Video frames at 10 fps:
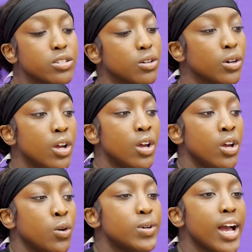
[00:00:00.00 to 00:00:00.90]
So
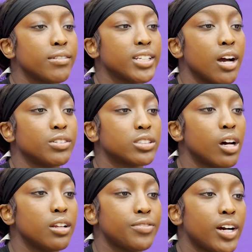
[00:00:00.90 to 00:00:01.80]
we have to have a
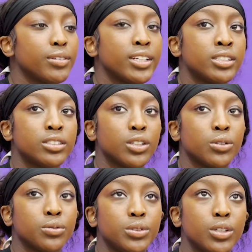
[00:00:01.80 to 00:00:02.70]
solid foundation
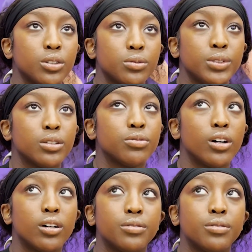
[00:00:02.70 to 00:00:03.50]
so, you know, we don't fall.